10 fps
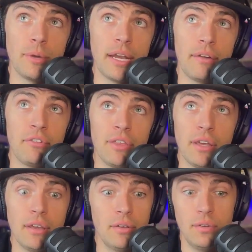and
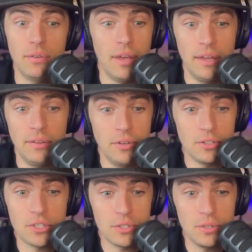everything, like
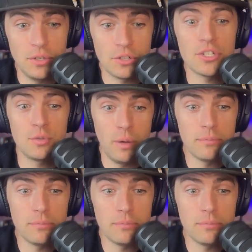your swim